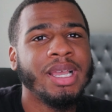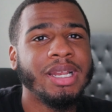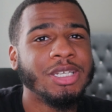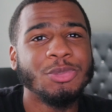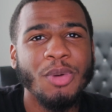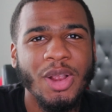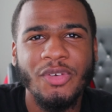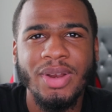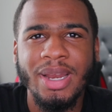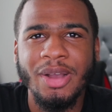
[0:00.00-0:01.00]
in this market
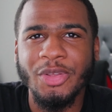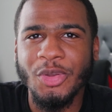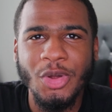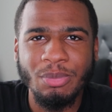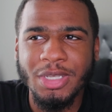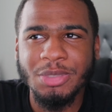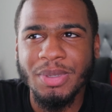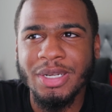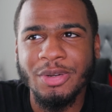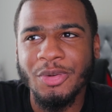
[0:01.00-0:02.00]
right now, you're going to be
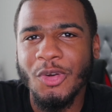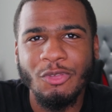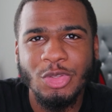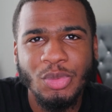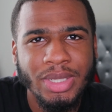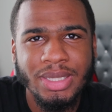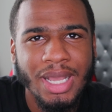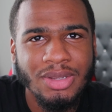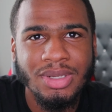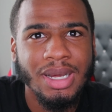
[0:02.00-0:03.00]
spending over
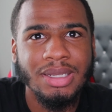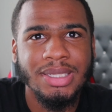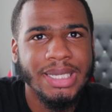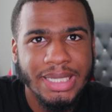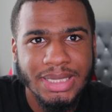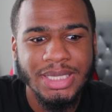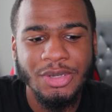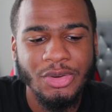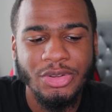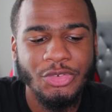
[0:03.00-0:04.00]
$20,000
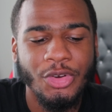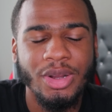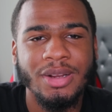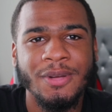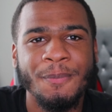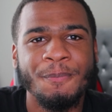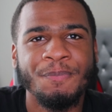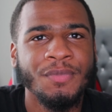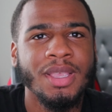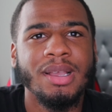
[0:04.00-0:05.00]
easy on a truck,
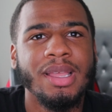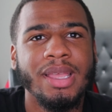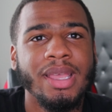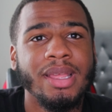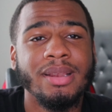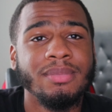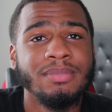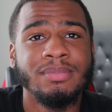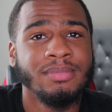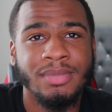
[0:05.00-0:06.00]
and
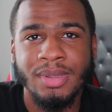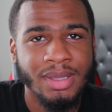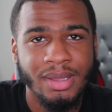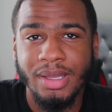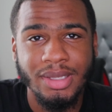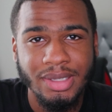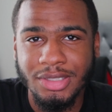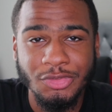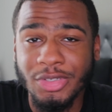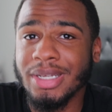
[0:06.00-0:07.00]

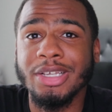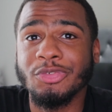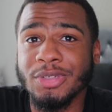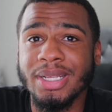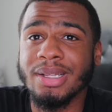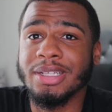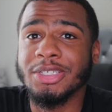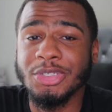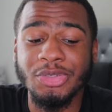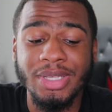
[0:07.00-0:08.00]
it gets
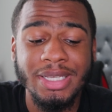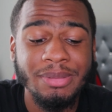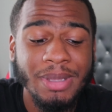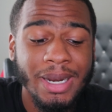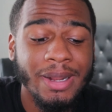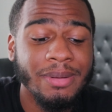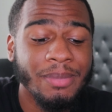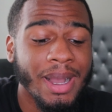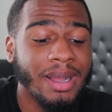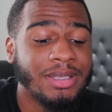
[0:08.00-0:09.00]
ridiculous. So keep that in
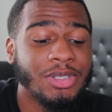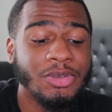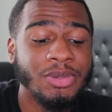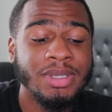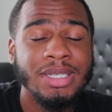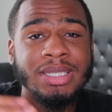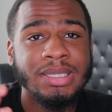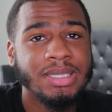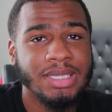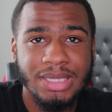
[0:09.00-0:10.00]
mind. So
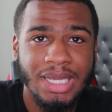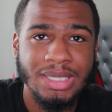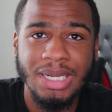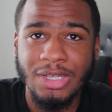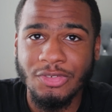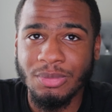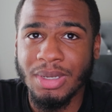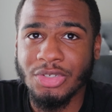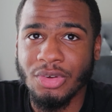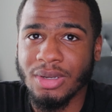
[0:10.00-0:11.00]
$6,000 for
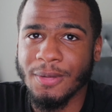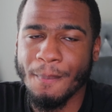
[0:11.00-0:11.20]
my truck.